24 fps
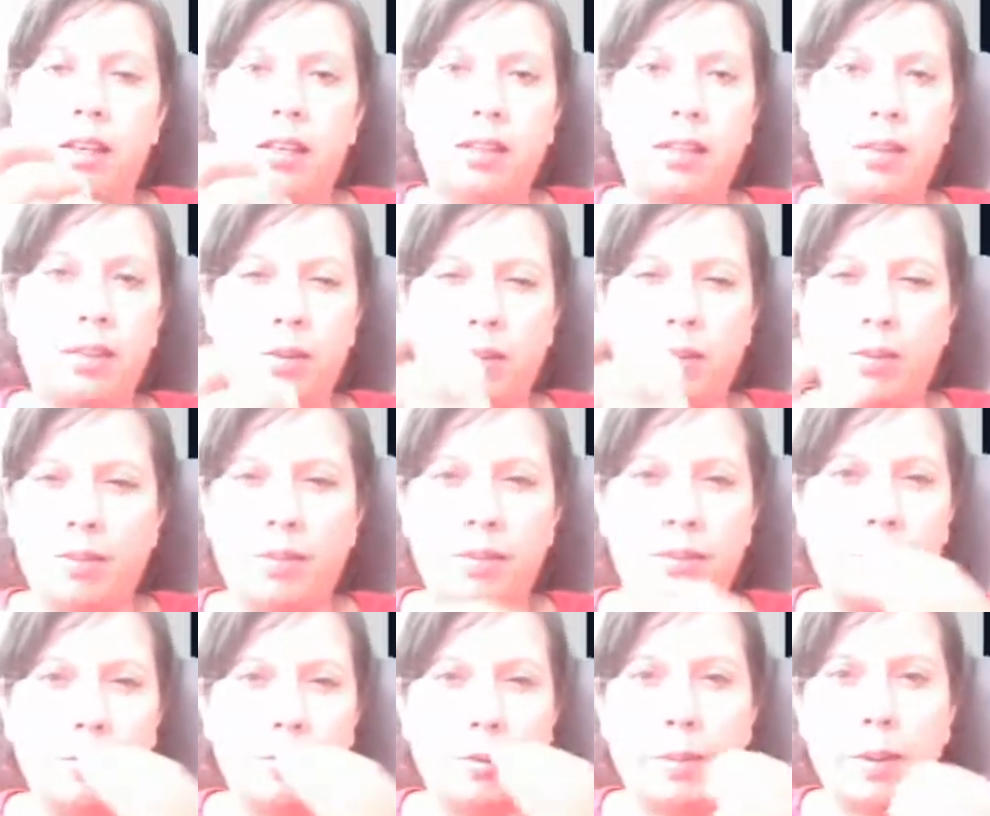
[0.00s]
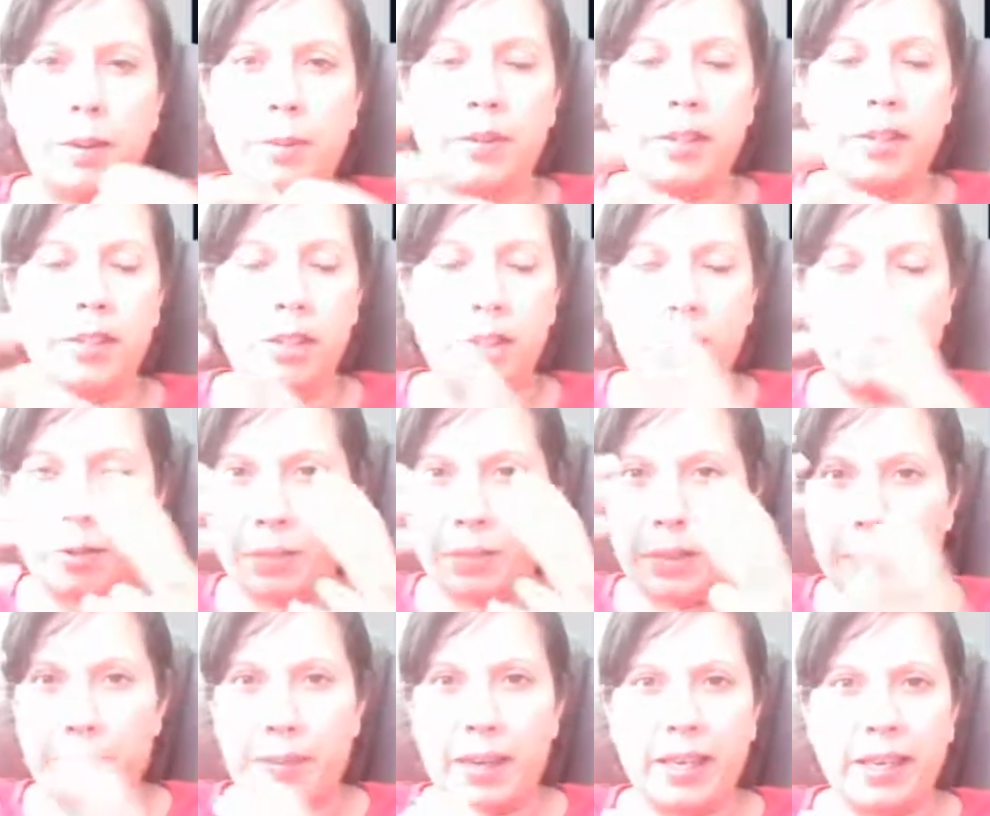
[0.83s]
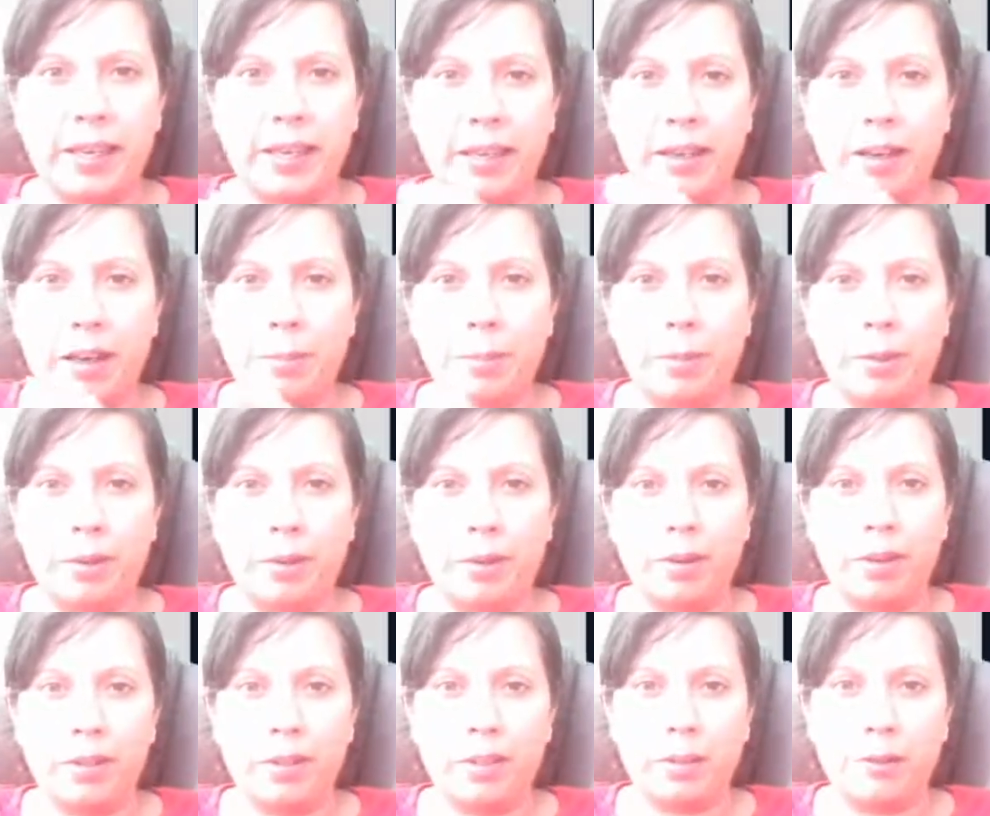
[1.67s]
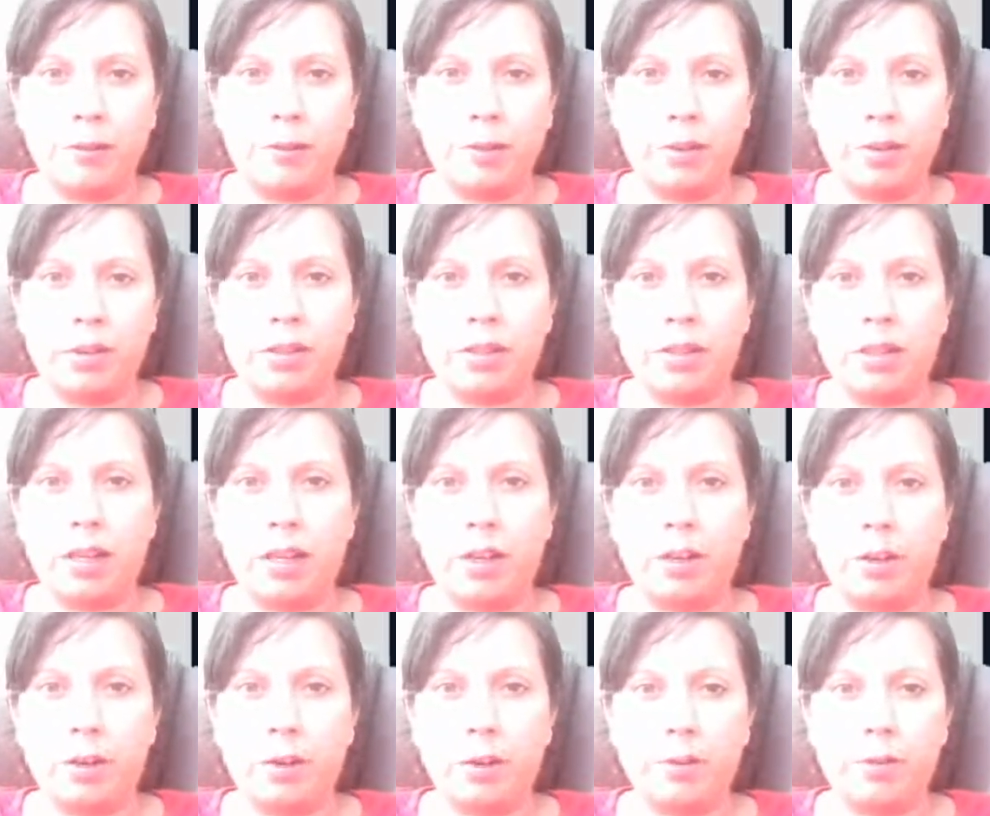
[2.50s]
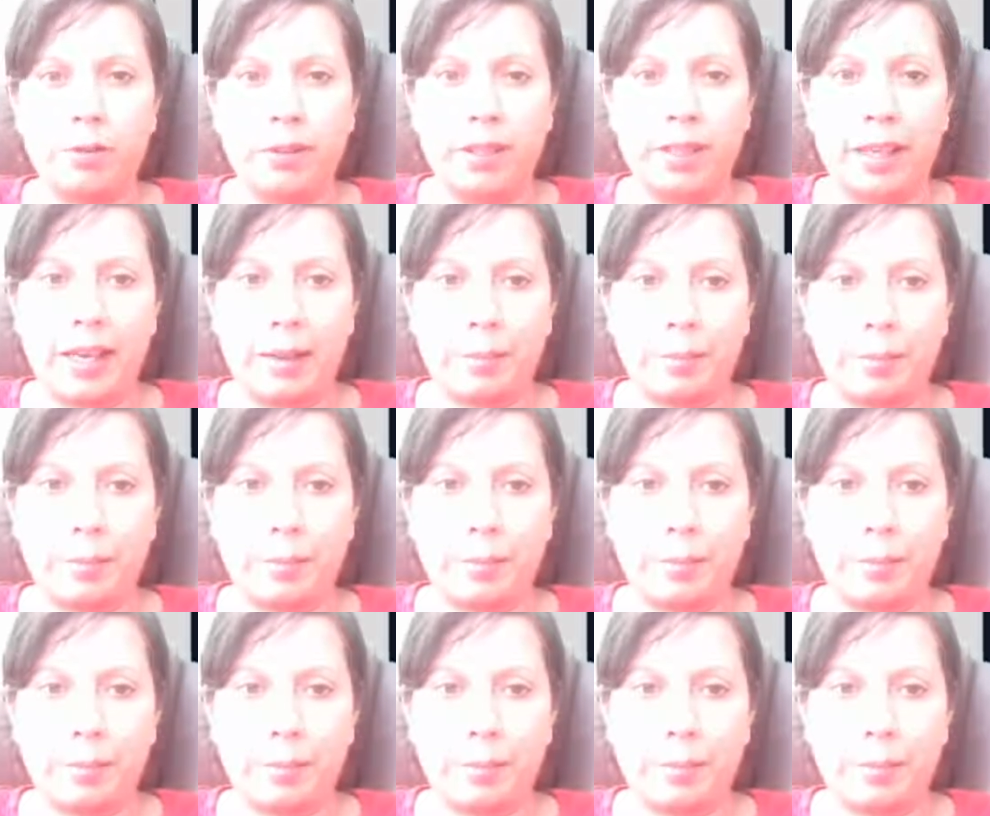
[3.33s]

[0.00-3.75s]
So remember, this is just me making up a different scenario for the app,